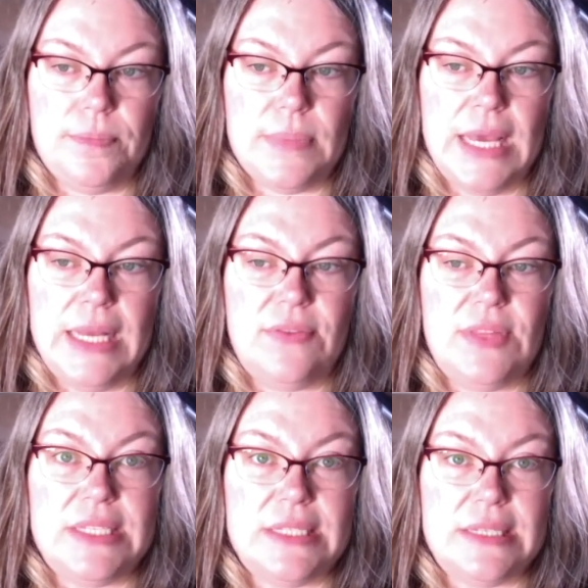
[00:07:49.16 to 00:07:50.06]
And if
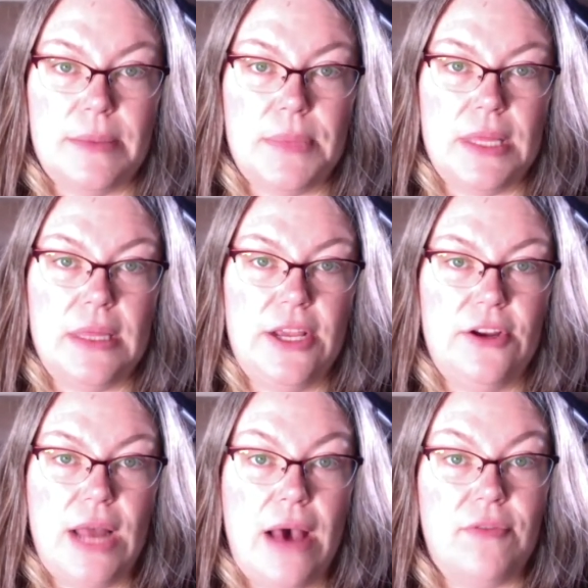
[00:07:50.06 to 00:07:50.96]
this is something that
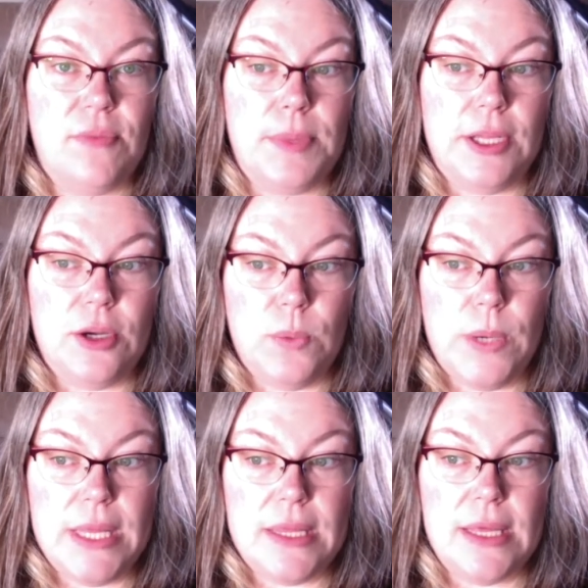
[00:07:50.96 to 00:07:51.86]
you're not familiar
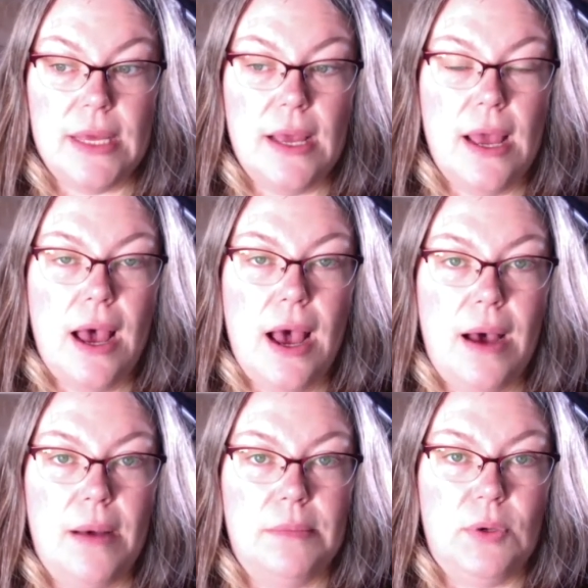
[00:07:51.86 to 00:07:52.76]
with,
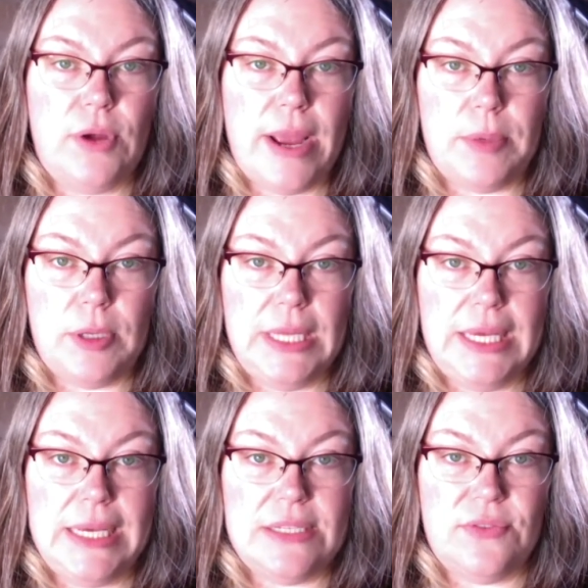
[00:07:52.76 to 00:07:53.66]

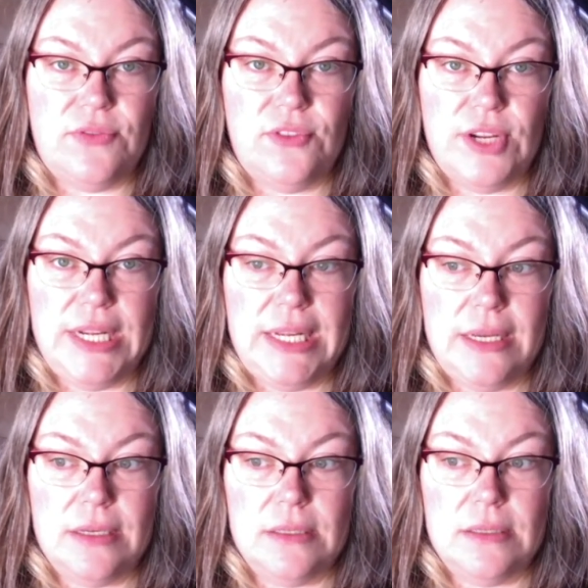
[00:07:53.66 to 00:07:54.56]
Grammarly is a
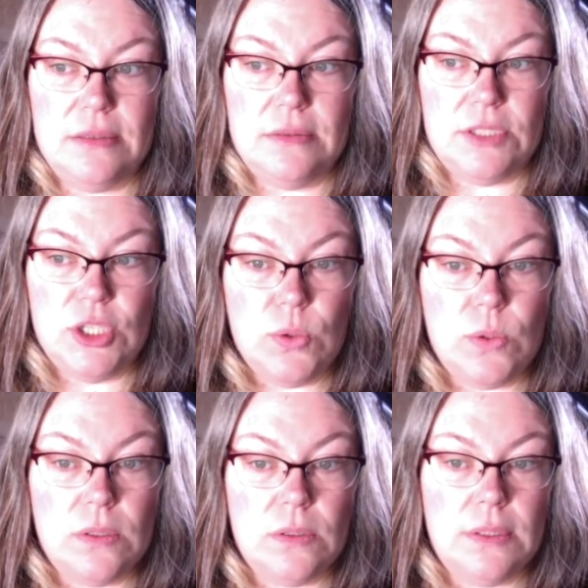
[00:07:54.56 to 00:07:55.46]
free
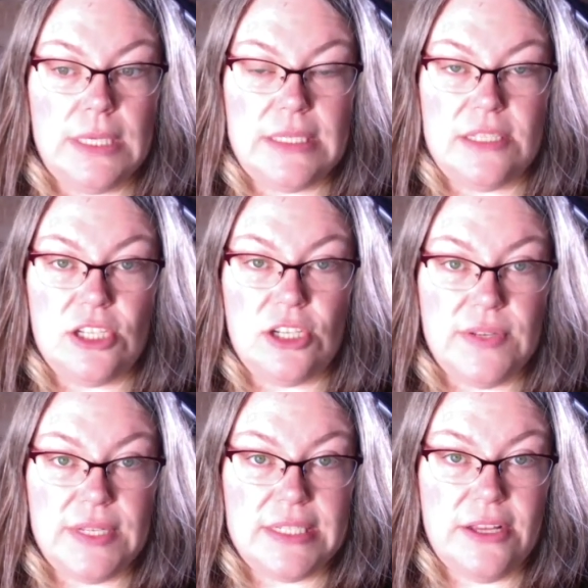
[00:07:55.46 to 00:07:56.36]
tool. It's a
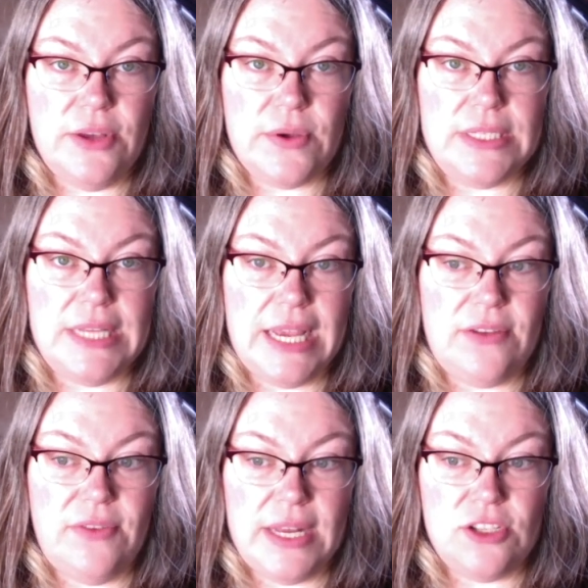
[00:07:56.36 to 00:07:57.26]
service that you can take
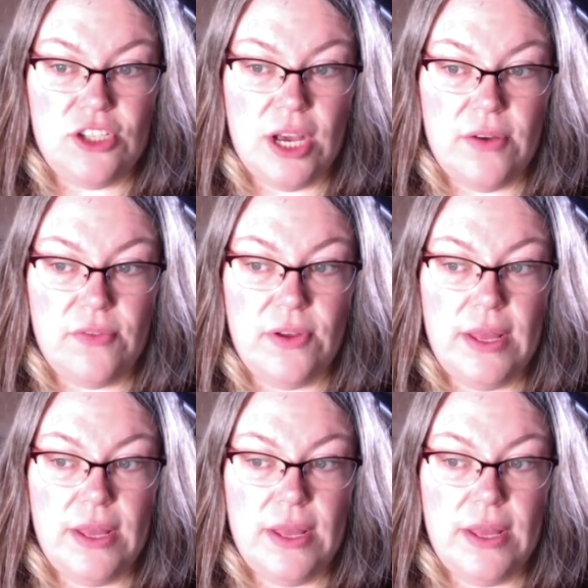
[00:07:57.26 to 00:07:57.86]
advantage of.